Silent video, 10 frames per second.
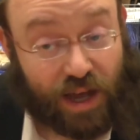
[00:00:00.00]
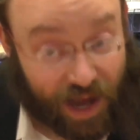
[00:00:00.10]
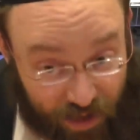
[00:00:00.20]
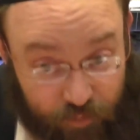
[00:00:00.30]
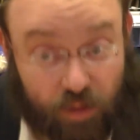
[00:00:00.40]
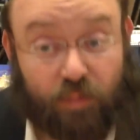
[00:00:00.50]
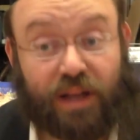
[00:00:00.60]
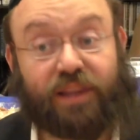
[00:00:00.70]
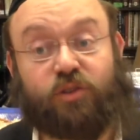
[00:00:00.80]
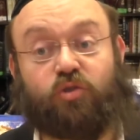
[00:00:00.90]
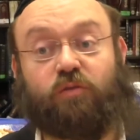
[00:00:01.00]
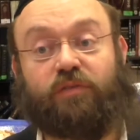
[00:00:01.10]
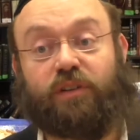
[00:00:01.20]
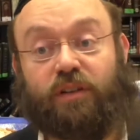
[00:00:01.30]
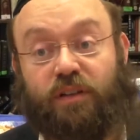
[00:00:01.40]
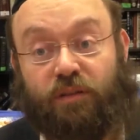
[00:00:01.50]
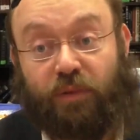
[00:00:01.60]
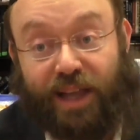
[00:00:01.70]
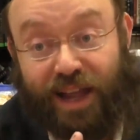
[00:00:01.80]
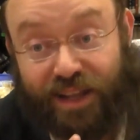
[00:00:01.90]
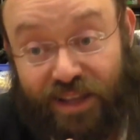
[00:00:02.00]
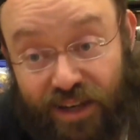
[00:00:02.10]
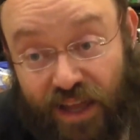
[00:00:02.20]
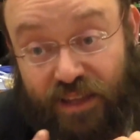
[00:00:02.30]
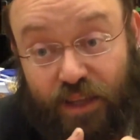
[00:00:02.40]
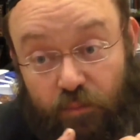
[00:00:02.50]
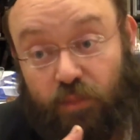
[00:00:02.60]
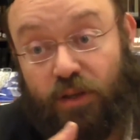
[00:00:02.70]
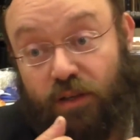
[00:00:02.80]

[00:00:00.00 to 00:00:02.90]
how to be balachuva. We got to connect them.